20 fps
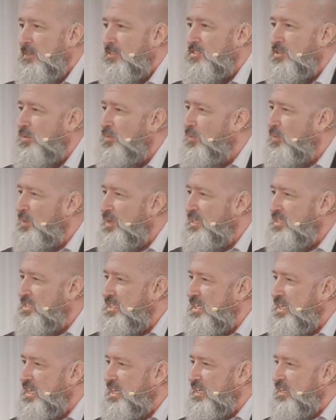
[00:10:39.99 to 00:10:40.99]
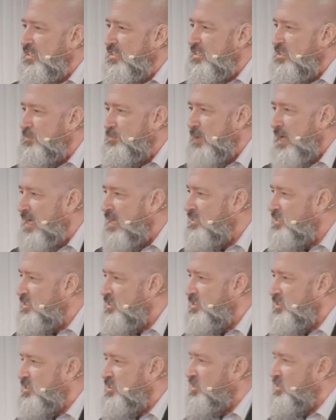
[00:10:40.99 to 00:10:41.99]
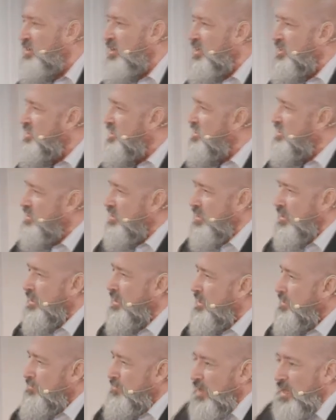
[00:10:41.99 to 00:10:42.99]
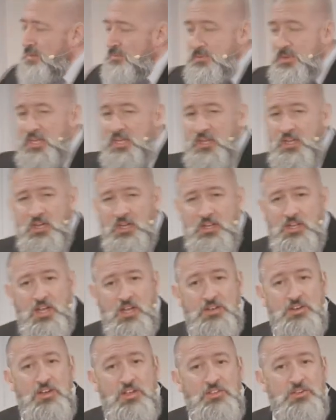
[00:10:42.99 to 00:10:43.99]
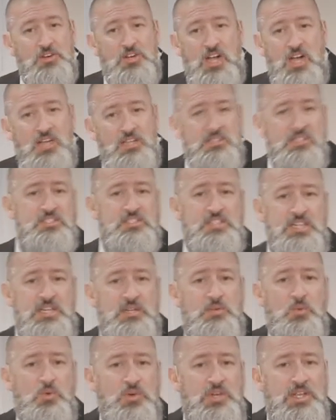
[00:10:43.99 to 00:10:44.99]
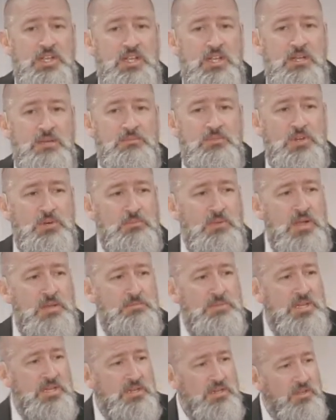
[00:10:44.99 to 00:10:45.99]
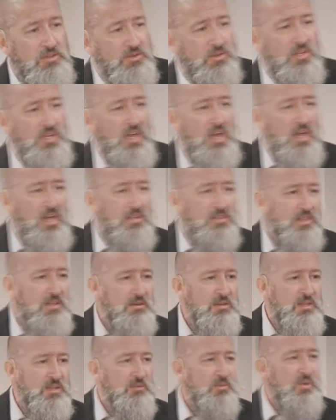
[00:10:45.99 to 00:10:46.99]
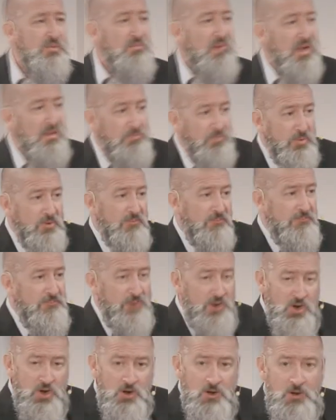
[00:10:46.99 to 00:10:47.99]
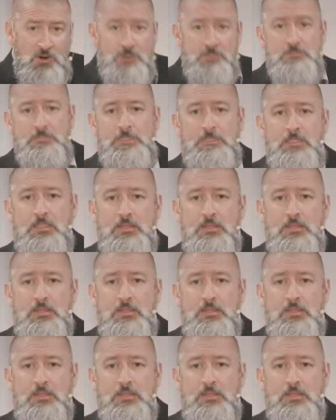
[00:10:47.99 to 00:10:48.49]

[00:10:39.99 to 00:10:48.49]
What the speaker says: So when we see in this passage, it's not that there might be another God that's equal to him. There might be another God that we might prefer.